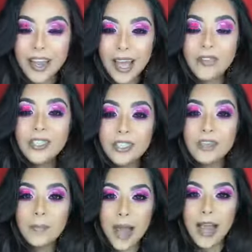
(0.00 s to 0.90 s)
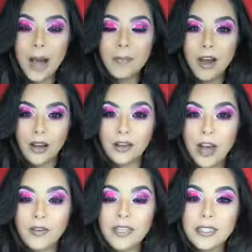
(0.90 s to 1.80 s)
Every single bag I'm going to
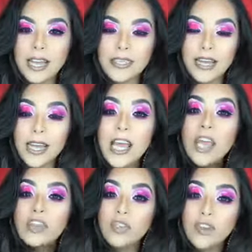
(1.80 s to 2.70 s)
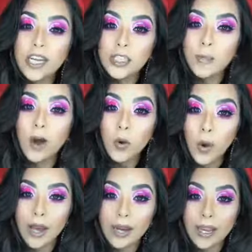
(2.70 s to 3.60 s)
autograph. Because like I said, there's a very small
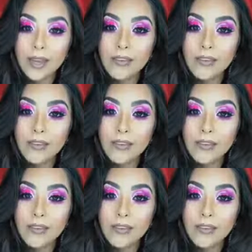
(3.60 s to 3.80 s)
quantity.